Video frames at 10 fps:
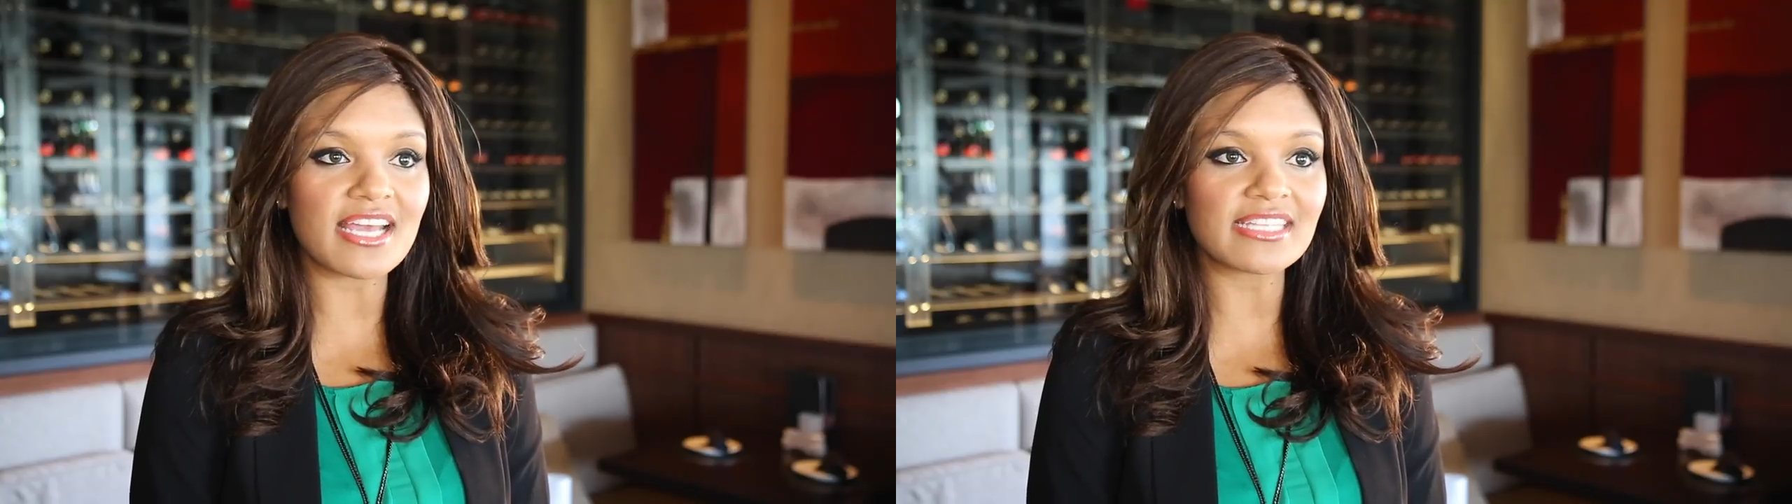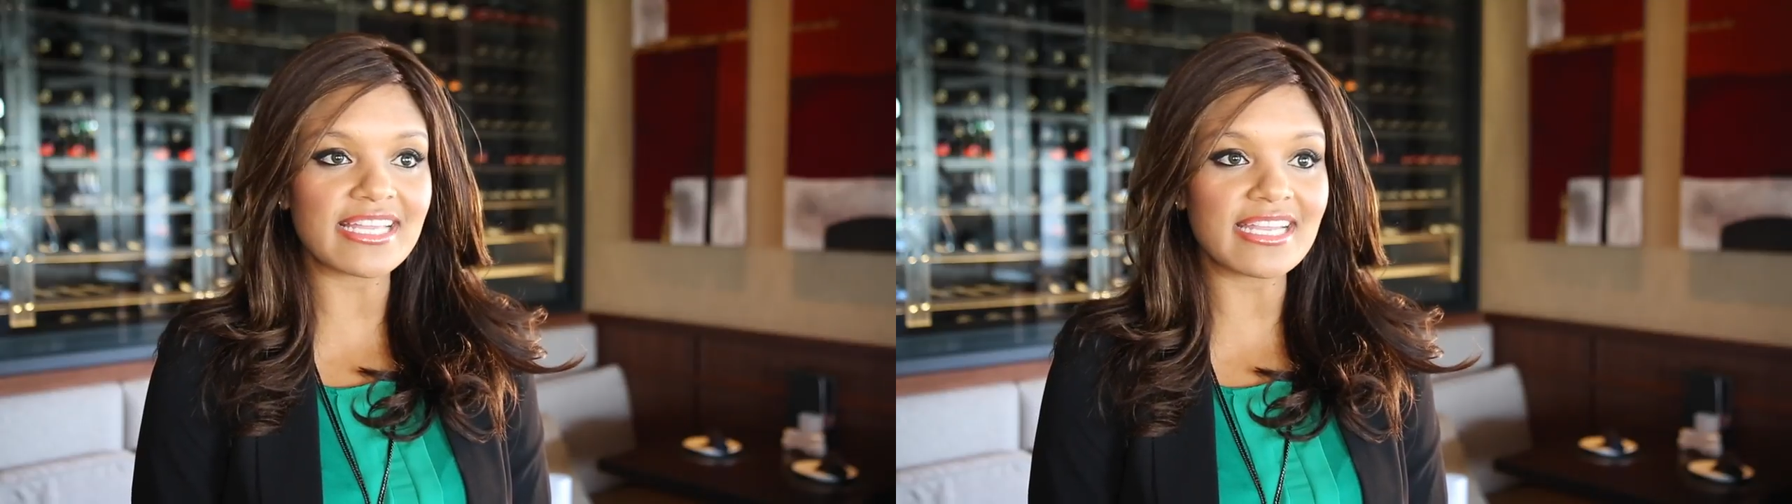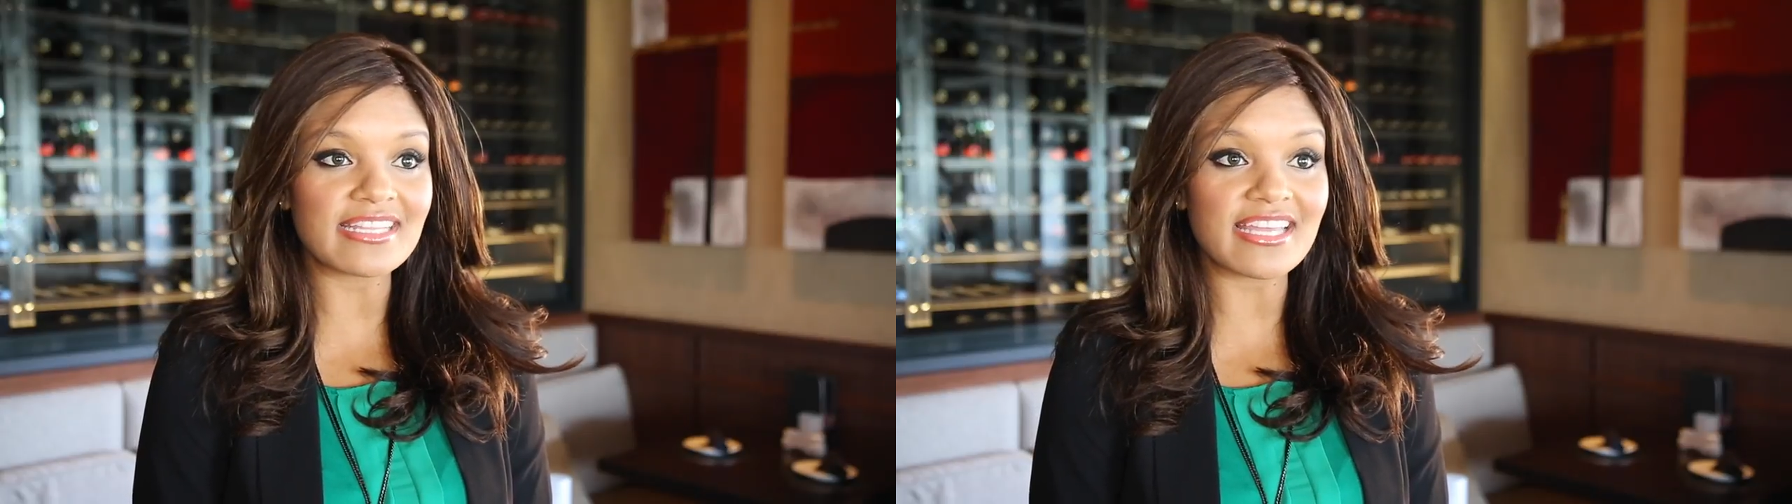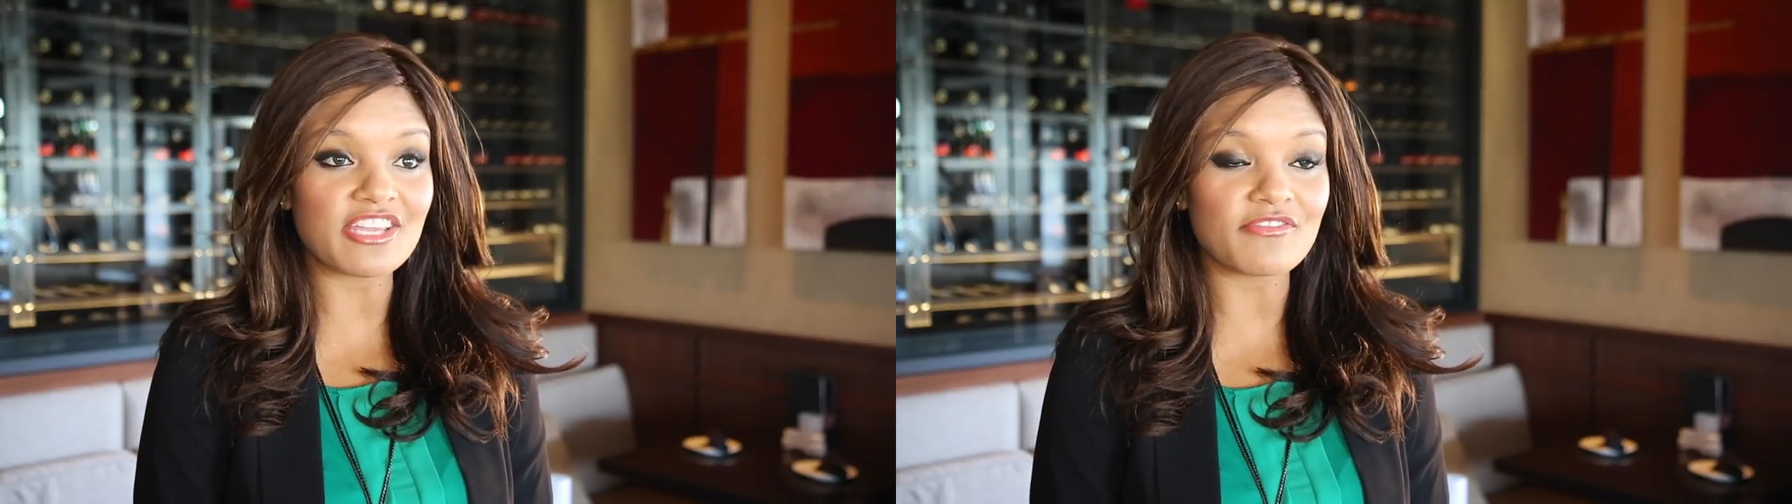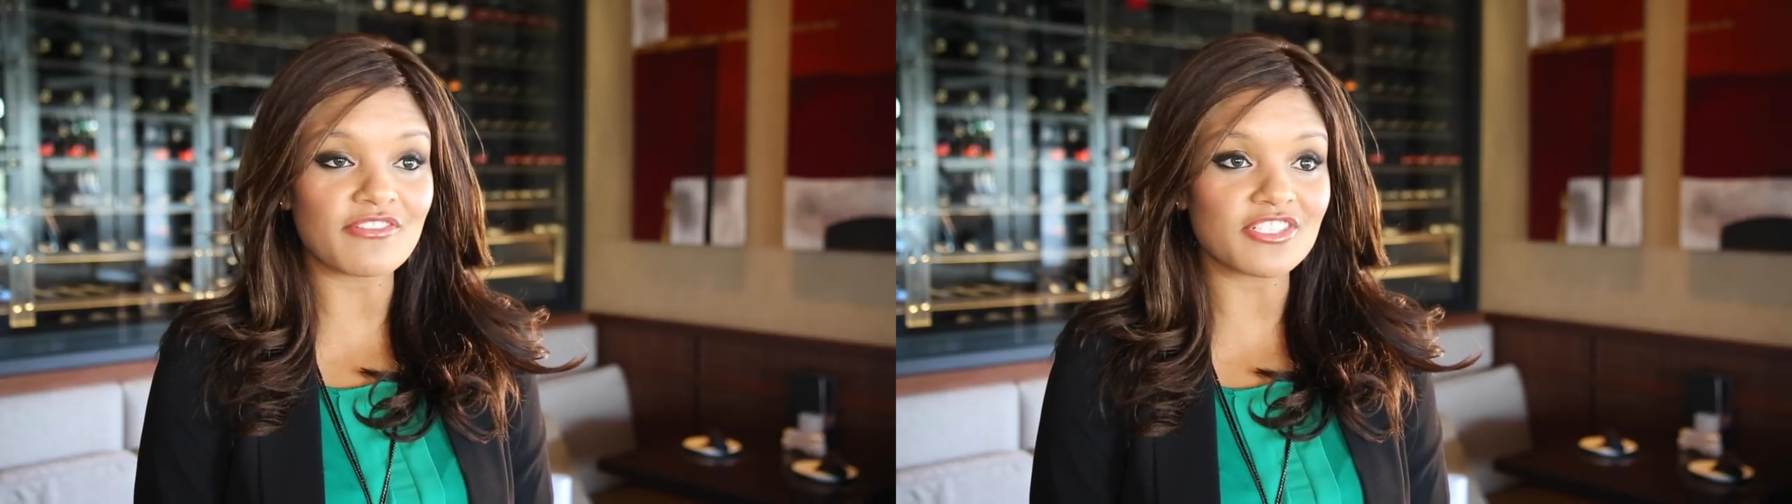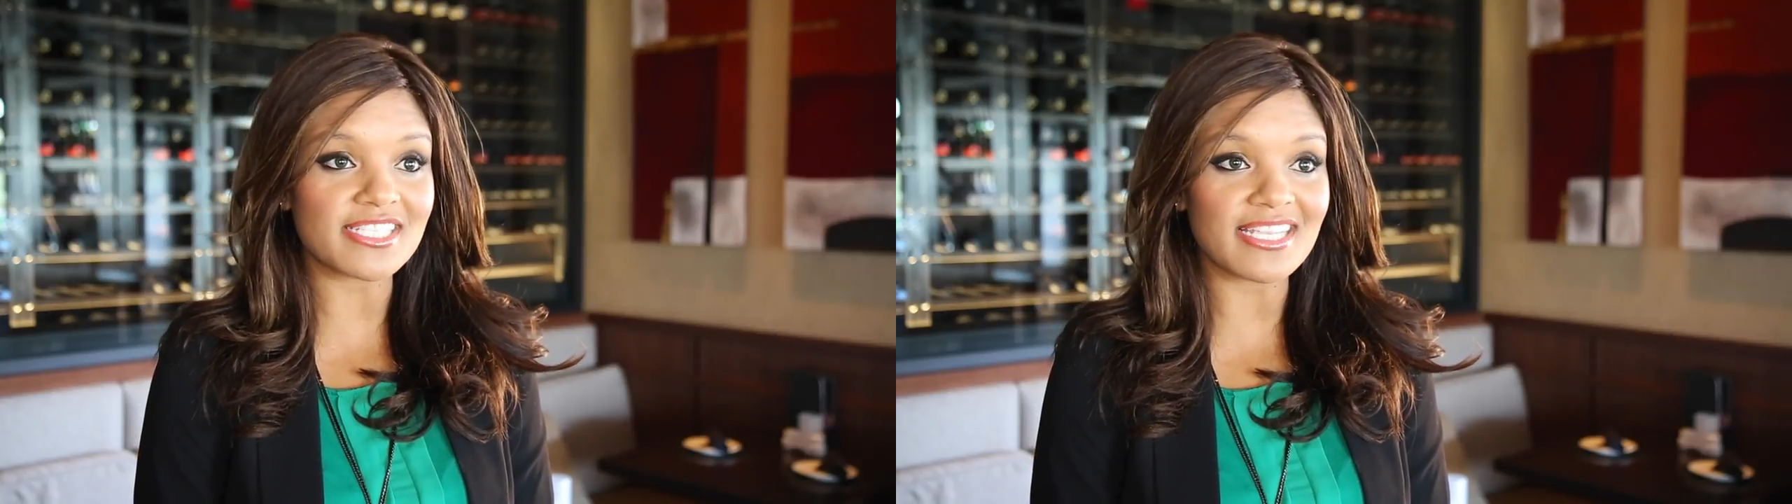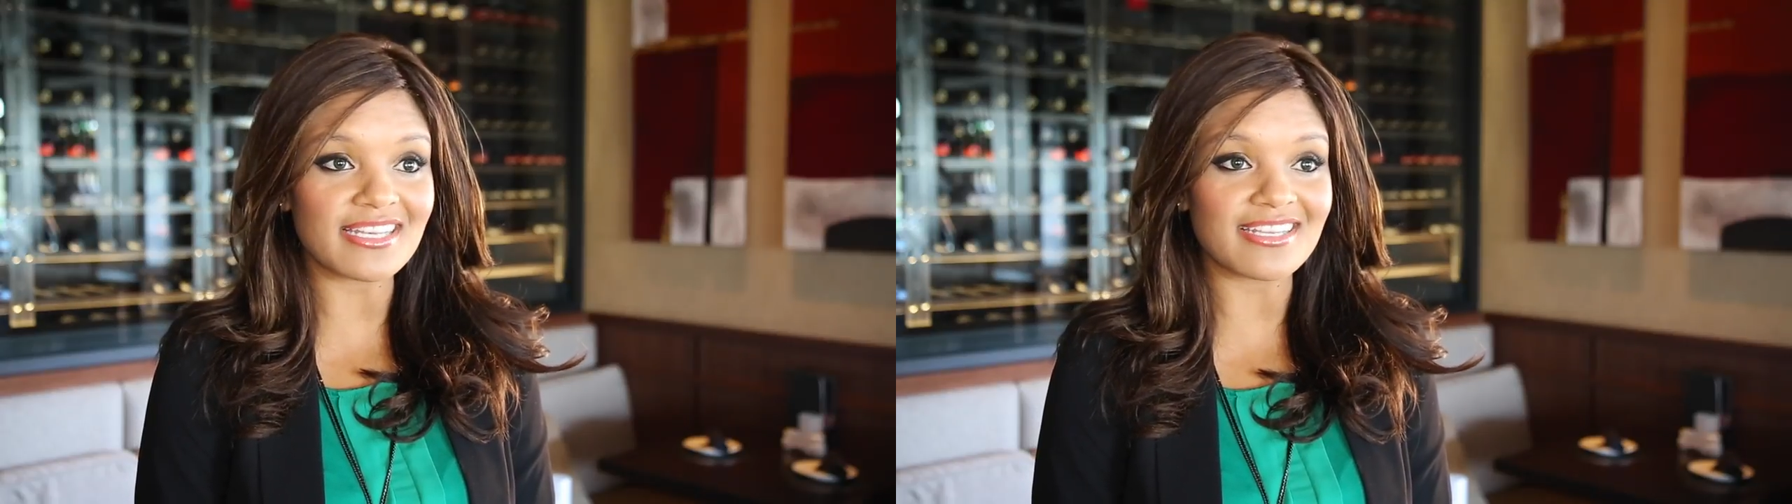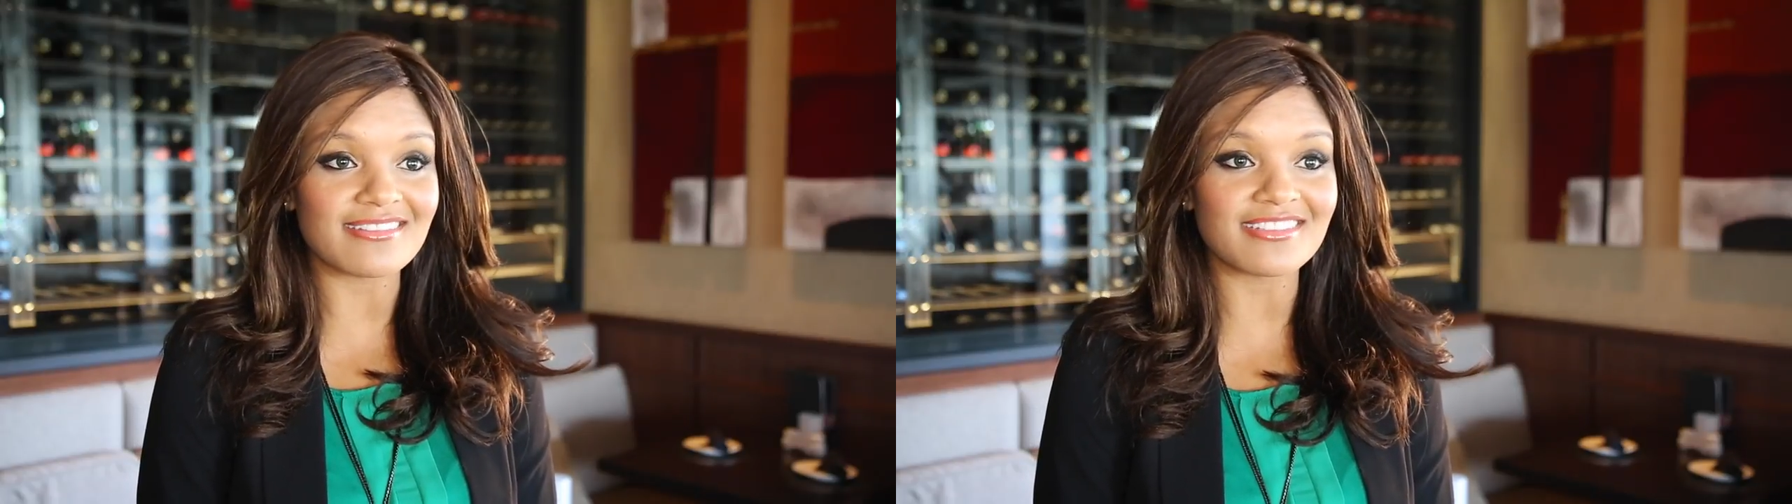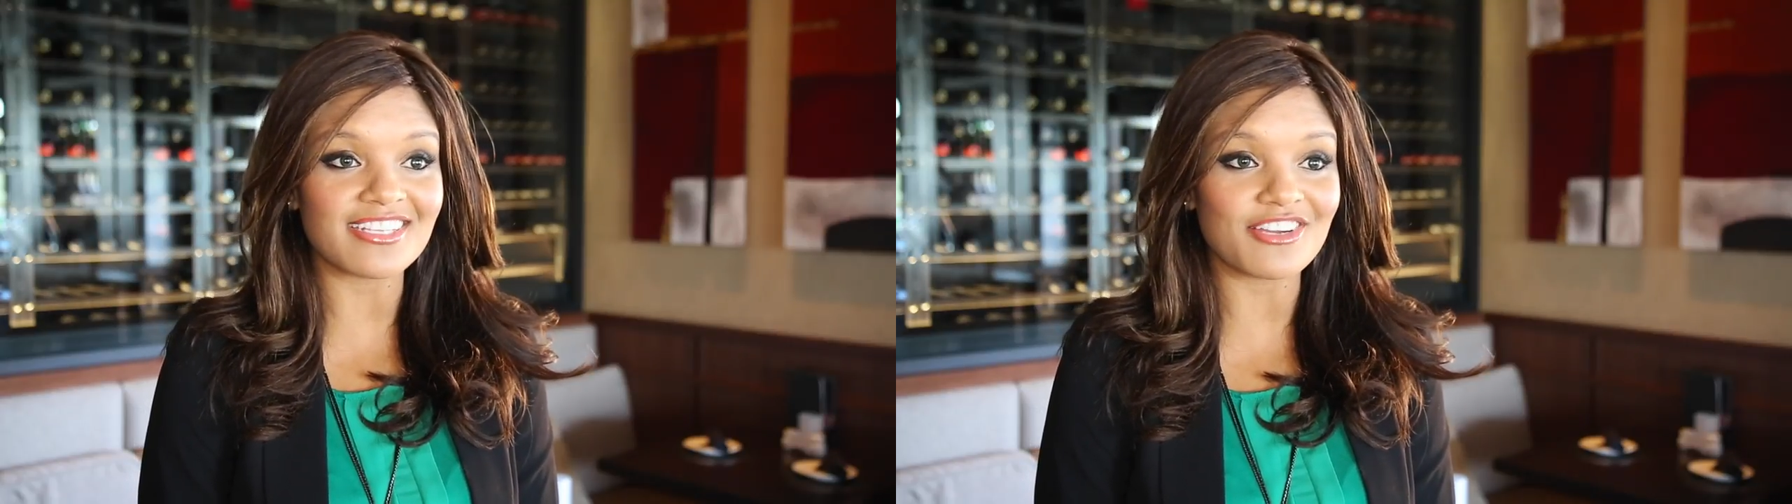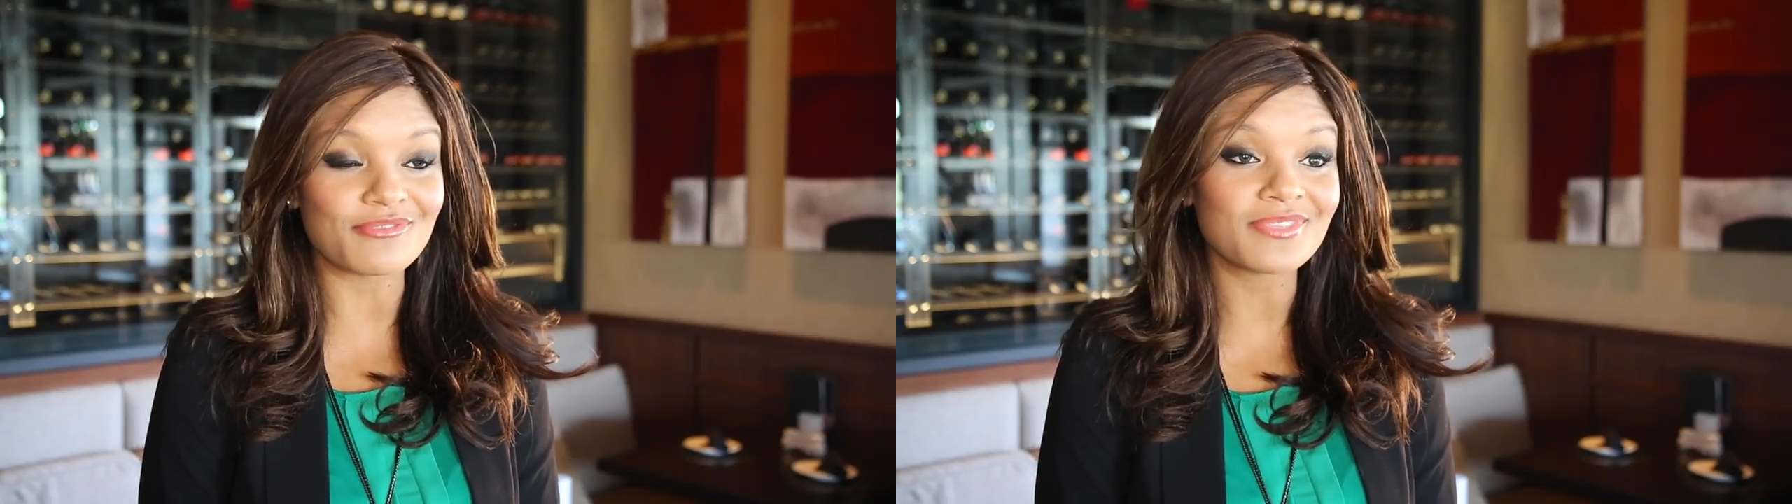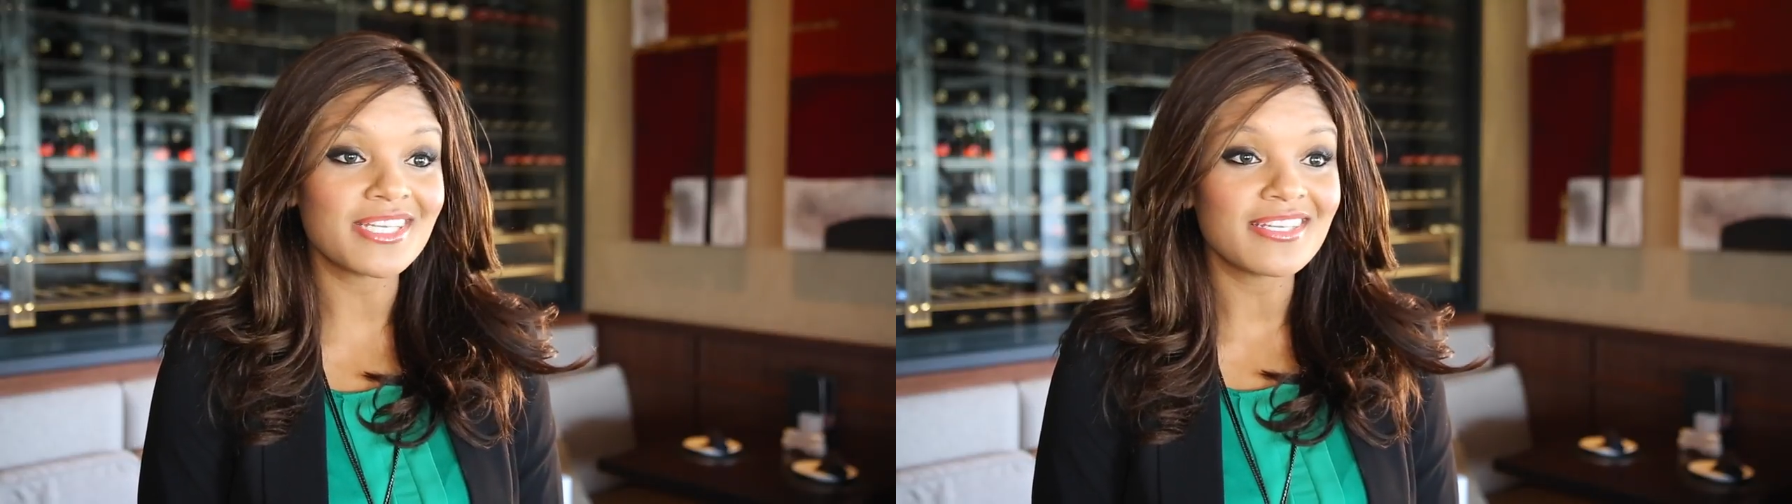unlike anything you've ever seen in, you know,